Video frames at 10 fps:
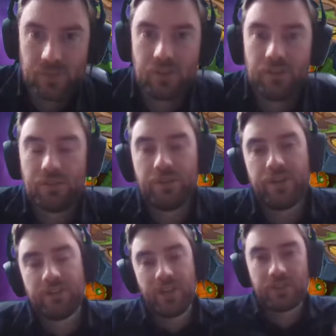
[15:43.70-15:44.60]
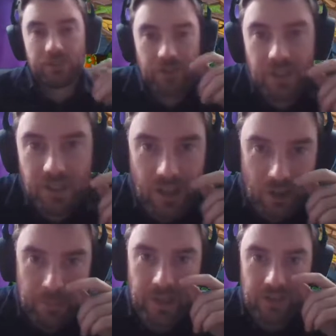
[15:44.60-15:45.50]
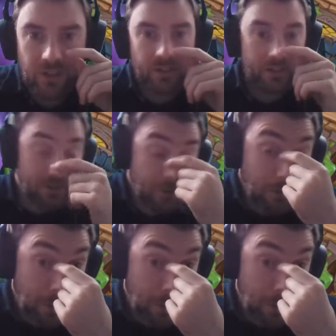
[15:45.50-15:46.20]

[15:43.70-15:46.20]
The 3 attacks really going to help against Hunter too.